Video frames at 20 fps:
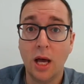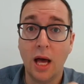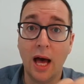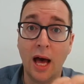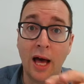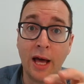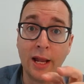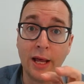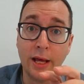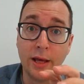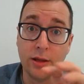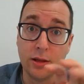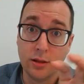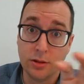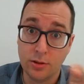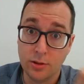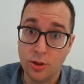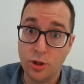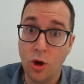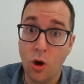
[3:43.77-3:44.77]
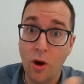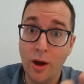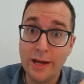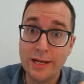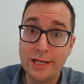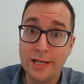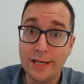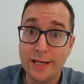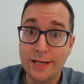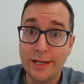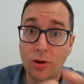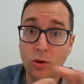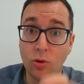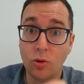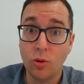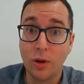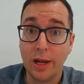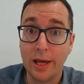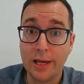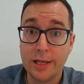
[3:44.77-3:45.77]
are 19
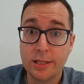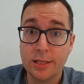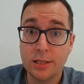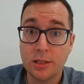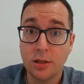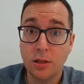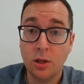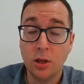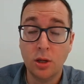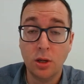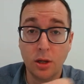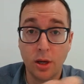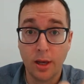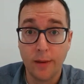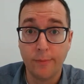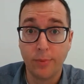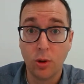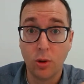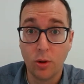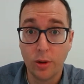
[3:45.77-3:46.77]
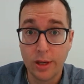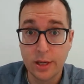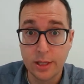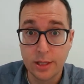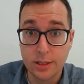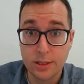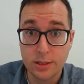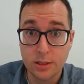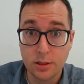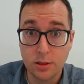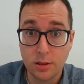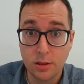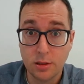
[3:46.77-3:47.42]
or less employees,